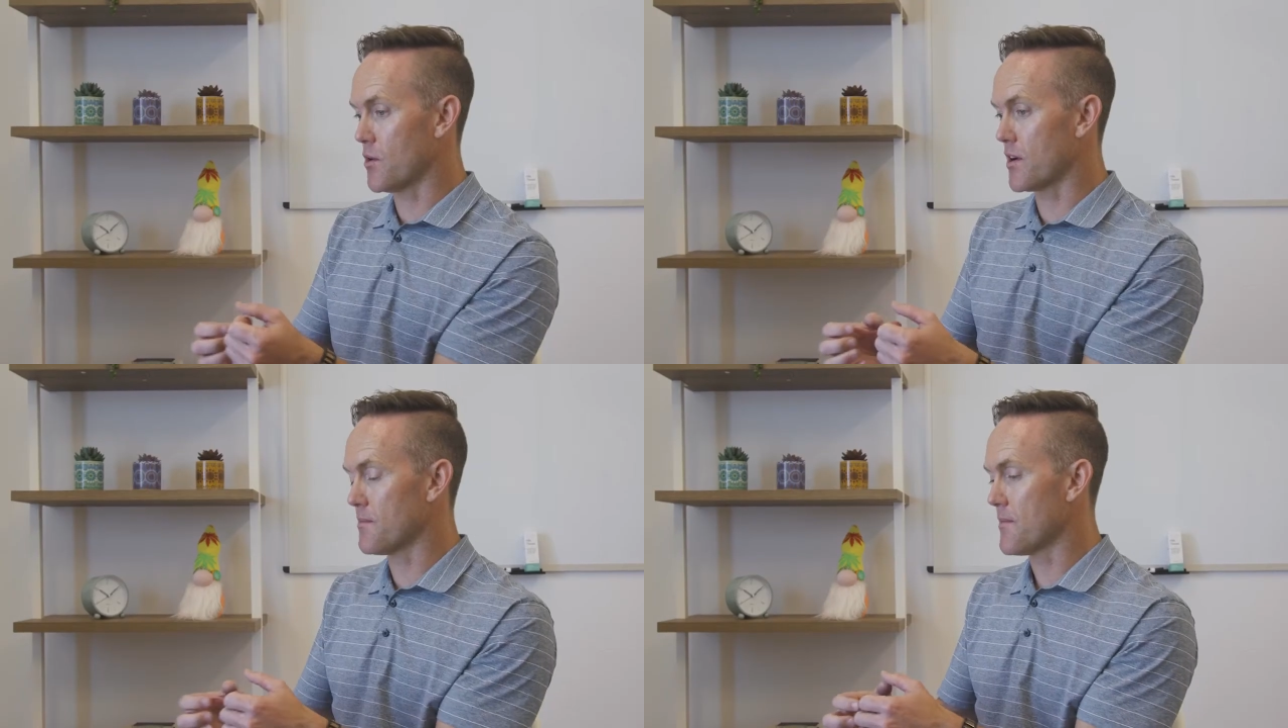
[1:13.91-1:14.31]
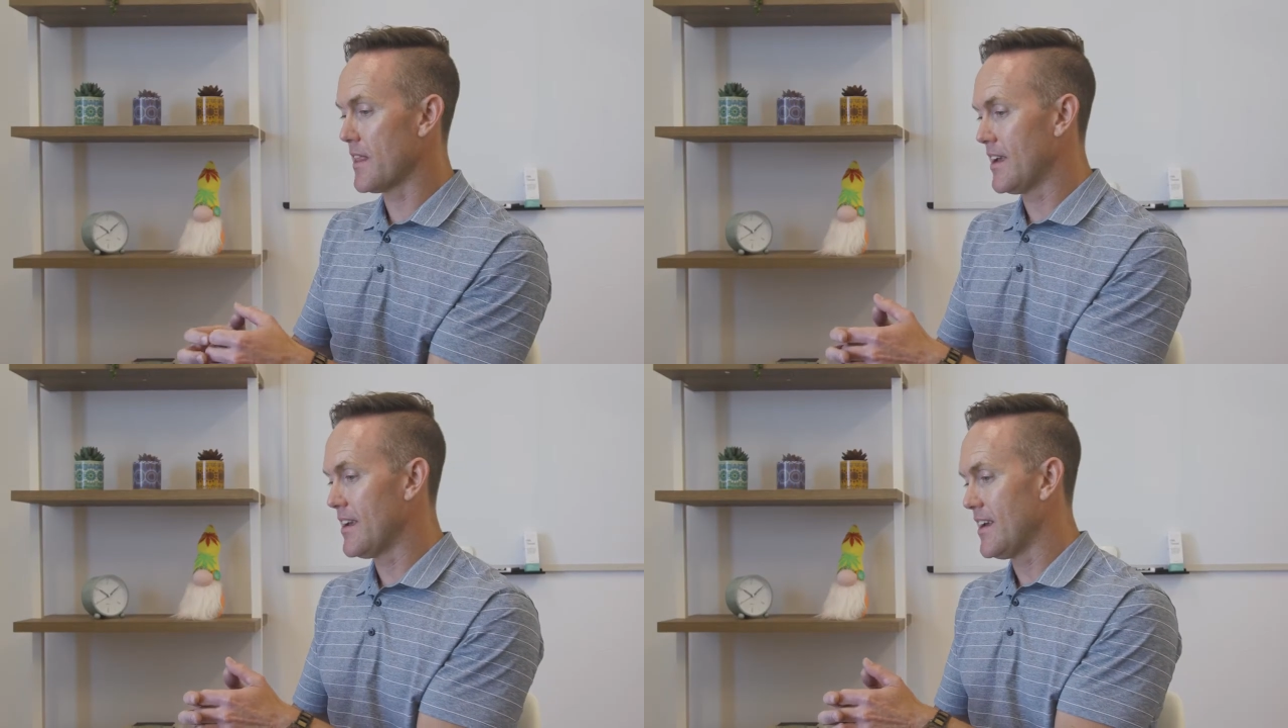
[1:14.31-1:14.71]
or
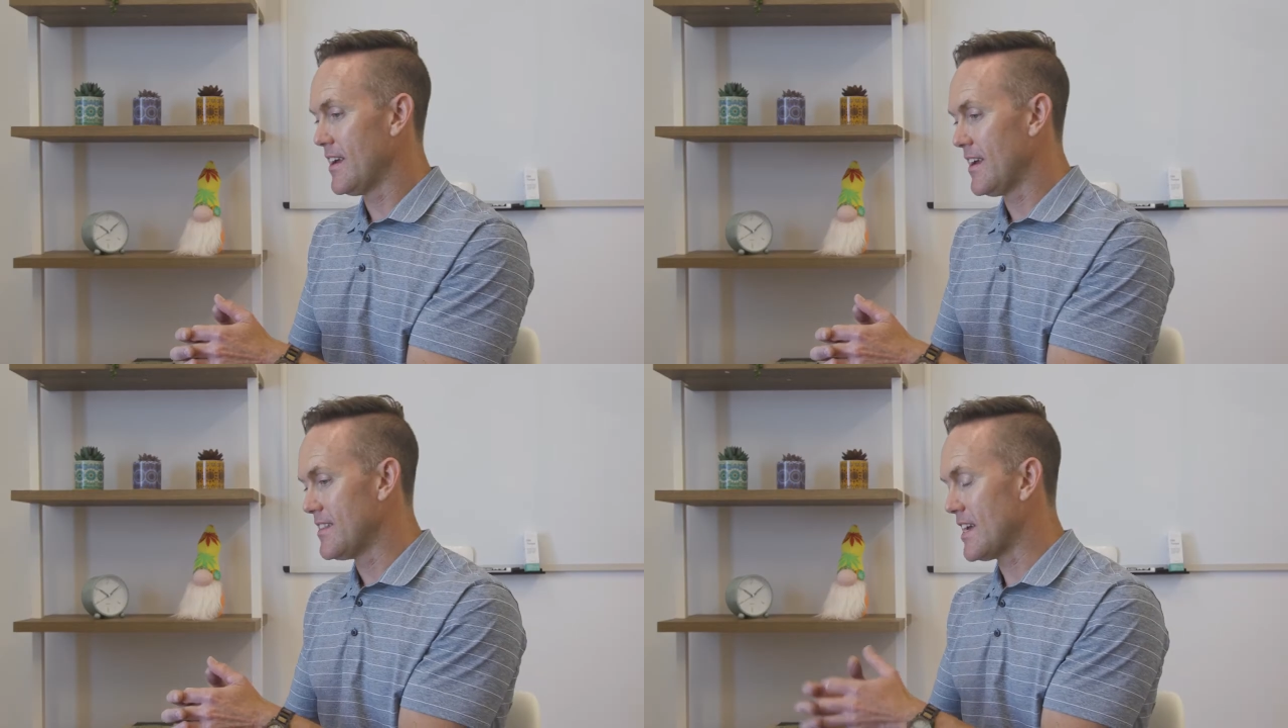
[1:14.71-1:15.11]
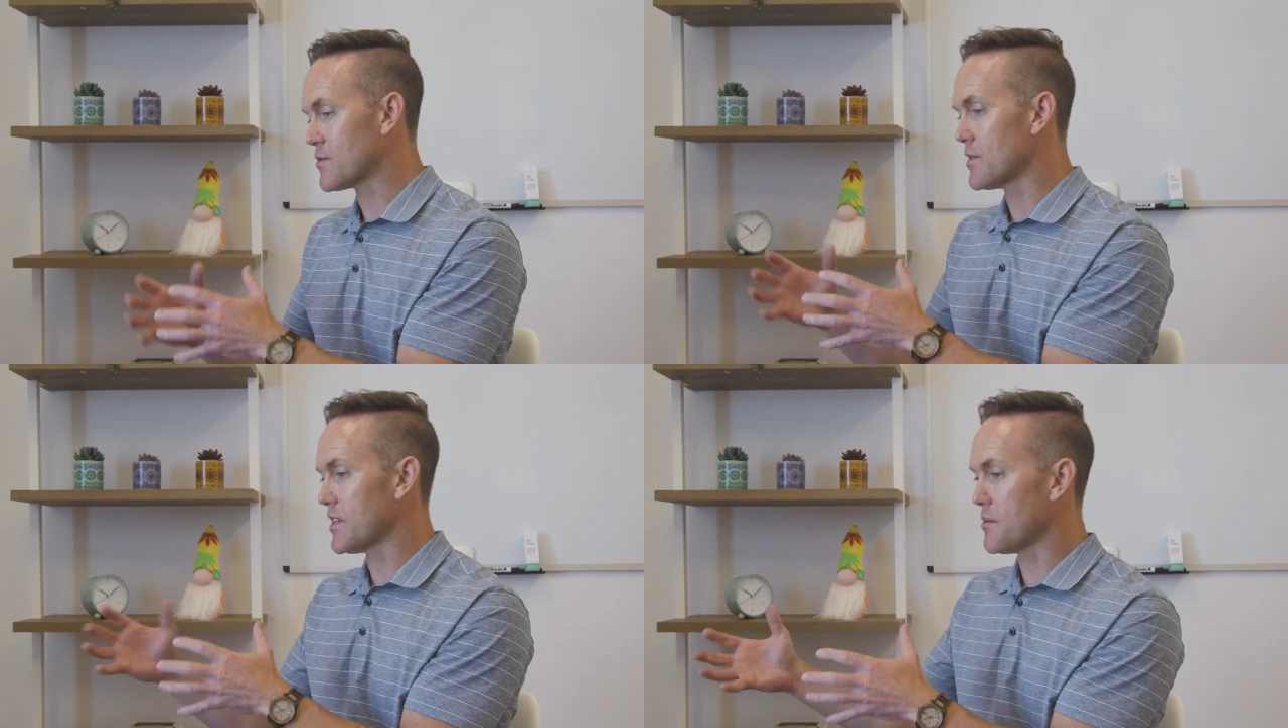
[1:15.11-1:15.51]

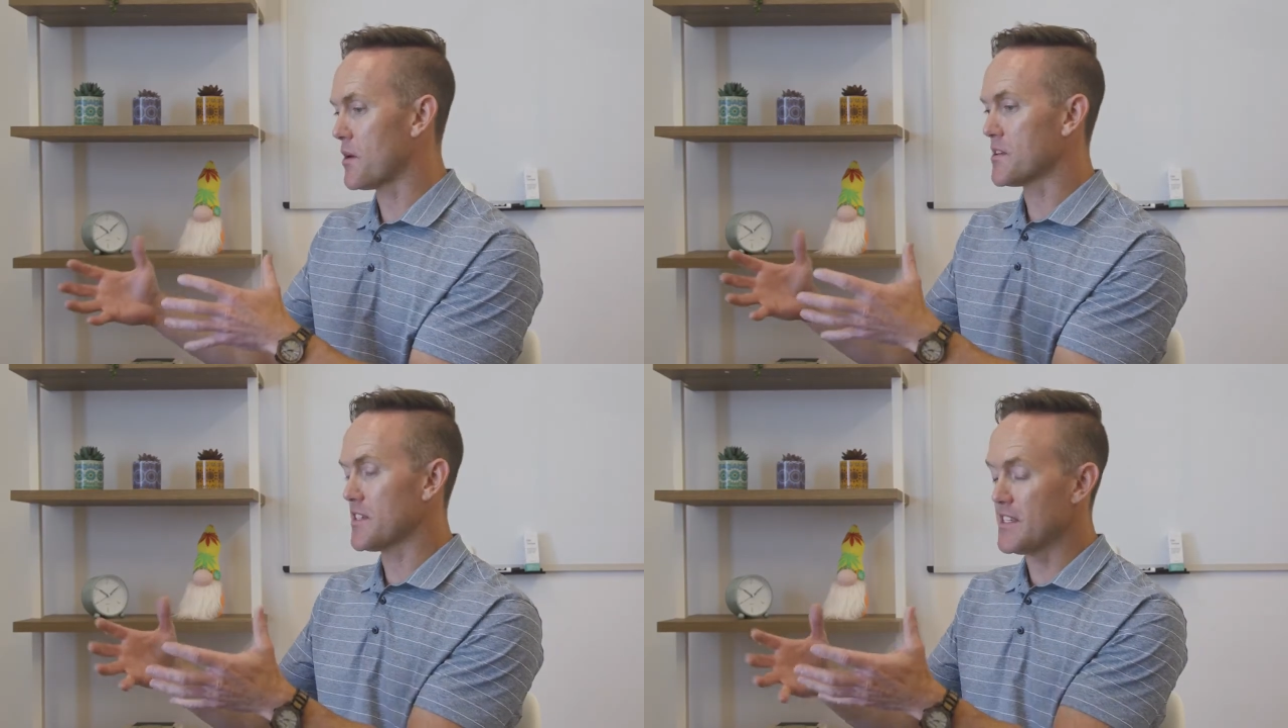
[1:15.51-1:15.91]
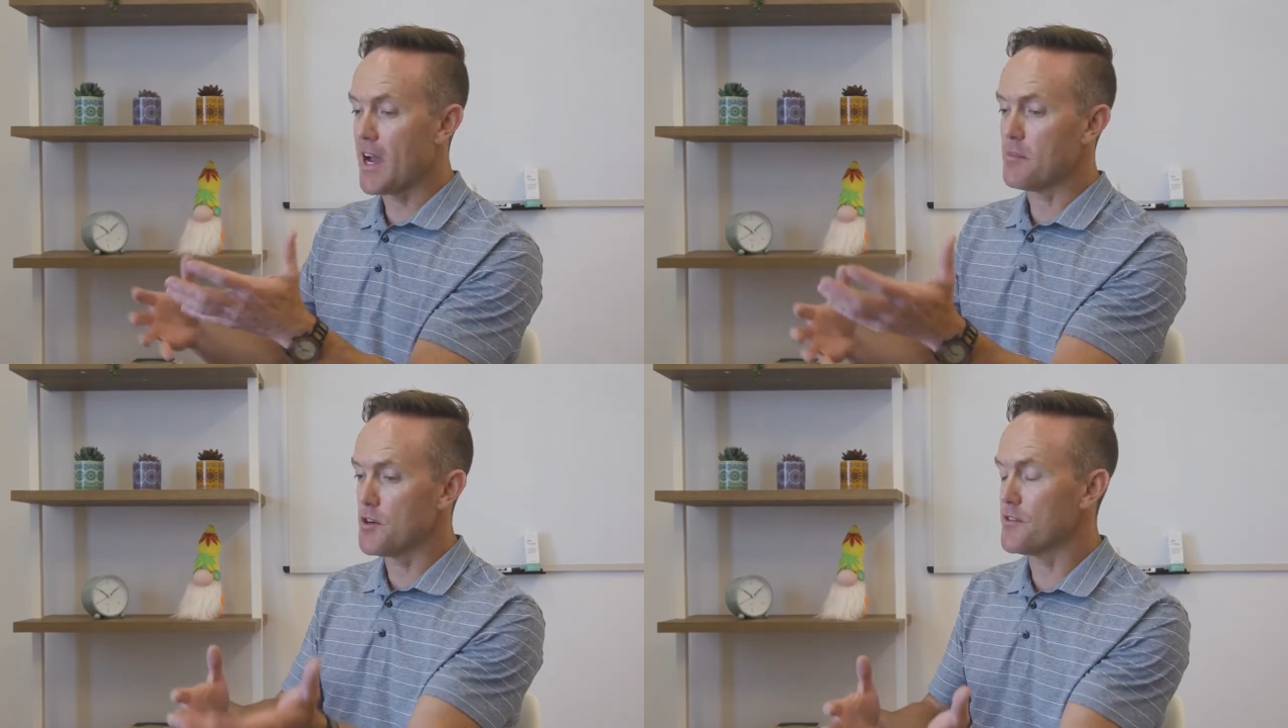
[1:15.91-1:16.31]
that's really what
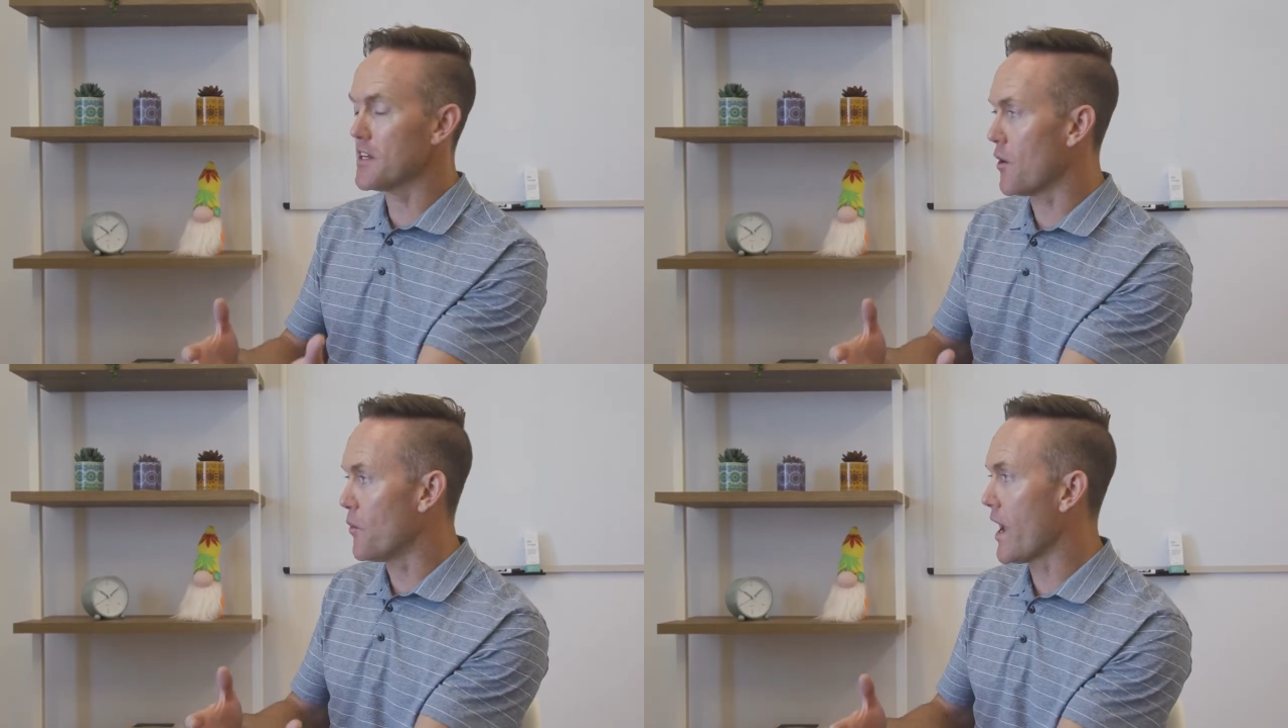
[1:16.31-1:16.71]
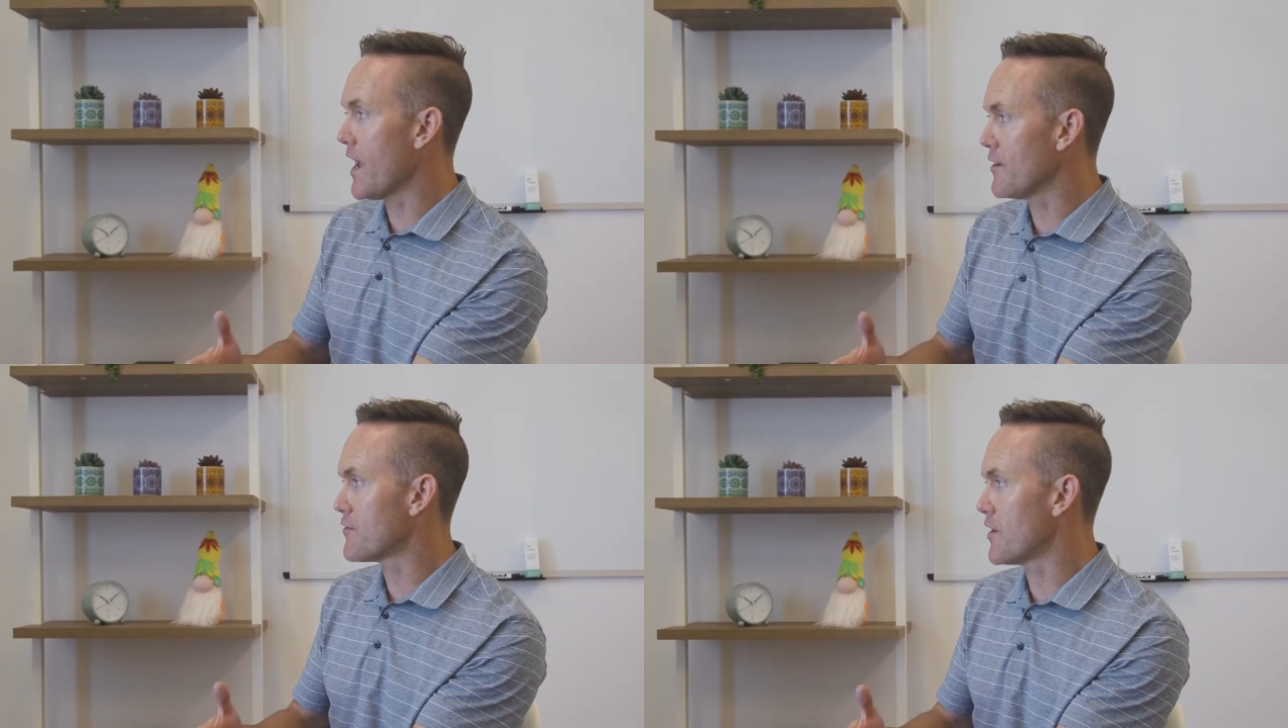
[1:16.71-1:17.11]
we're moving
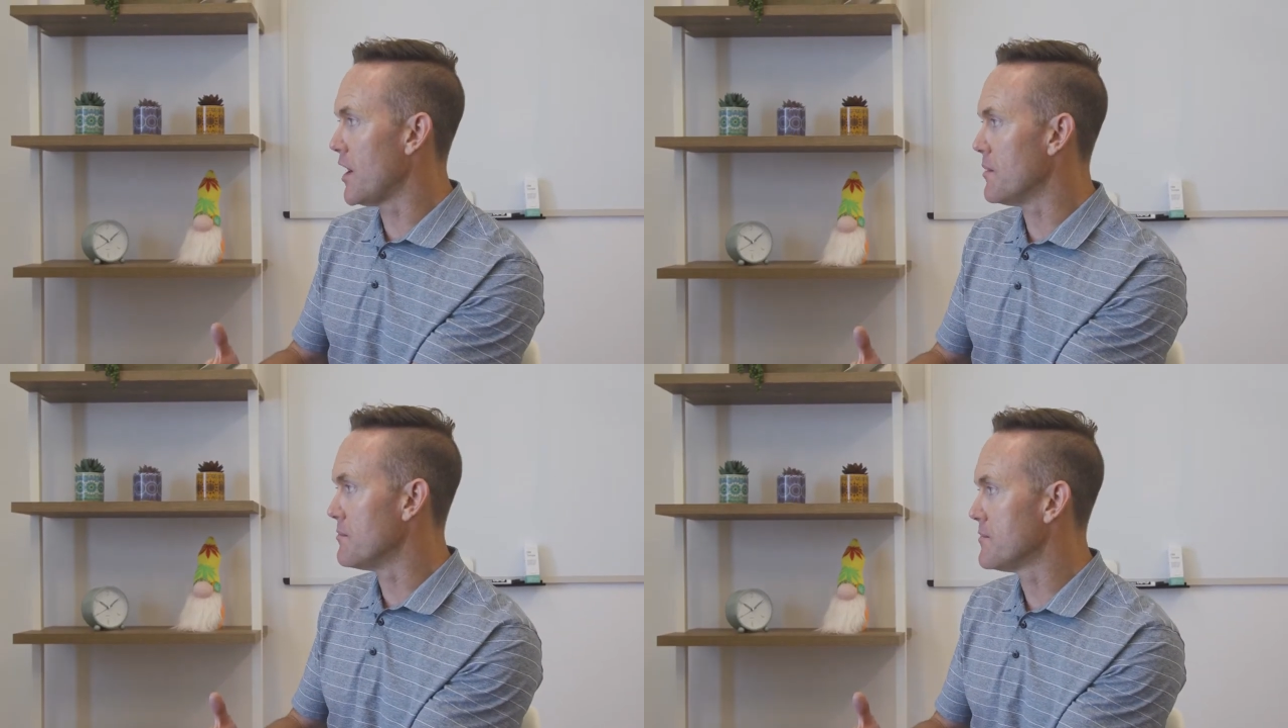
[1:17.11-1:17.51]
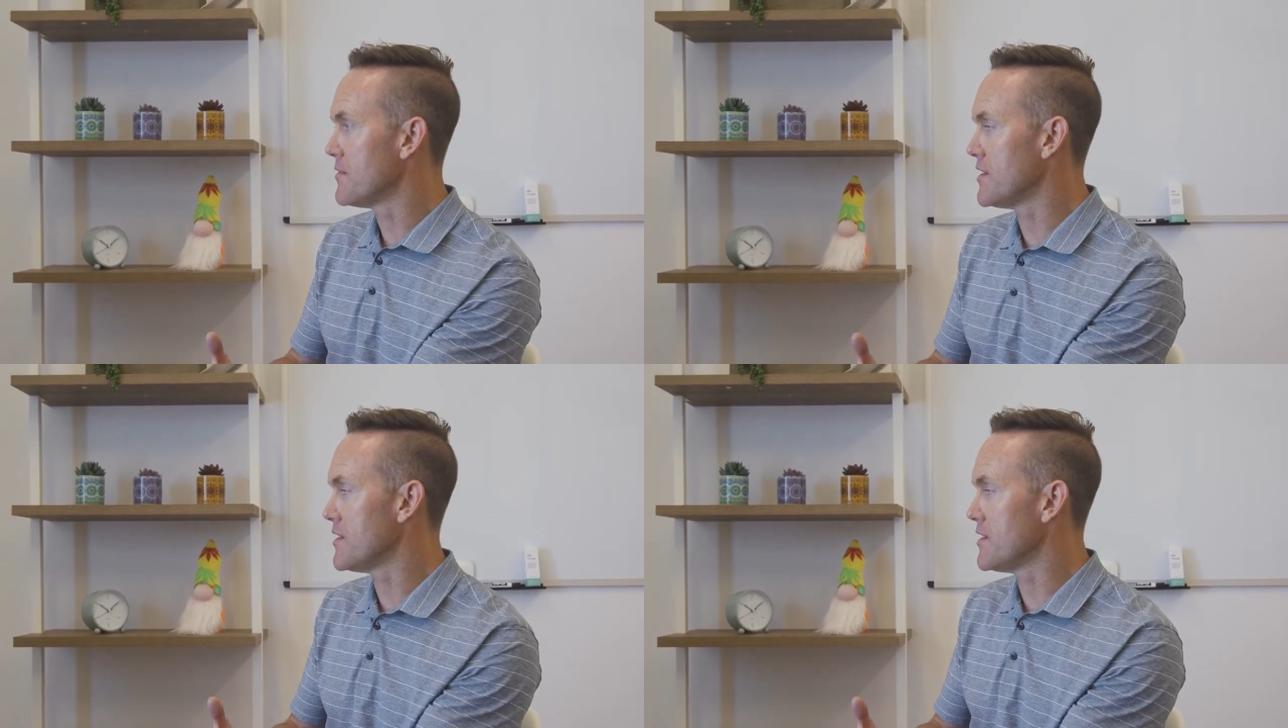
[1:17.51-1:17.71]
away from